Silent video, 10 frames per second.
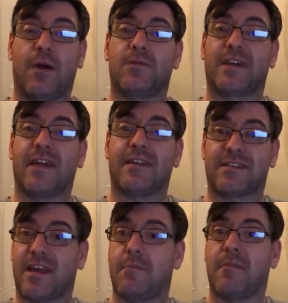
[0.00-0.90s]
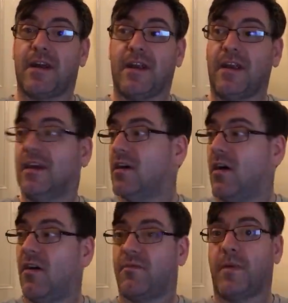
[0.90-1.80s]
I was getting the same money
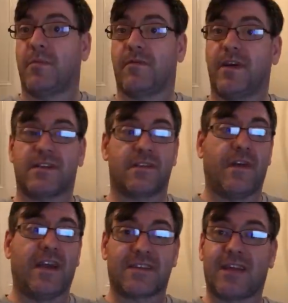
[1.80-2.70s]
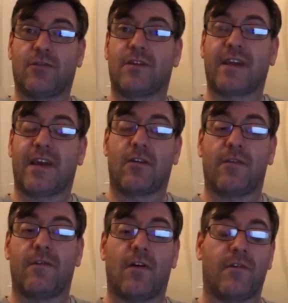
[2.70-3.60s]
off people face to face, and I couldn't get
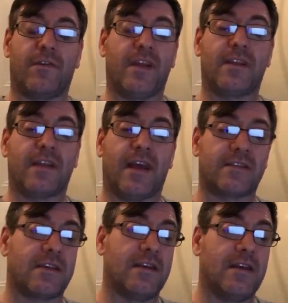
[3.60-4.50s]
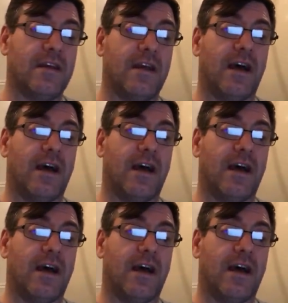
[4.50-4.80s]
it off, off the internet.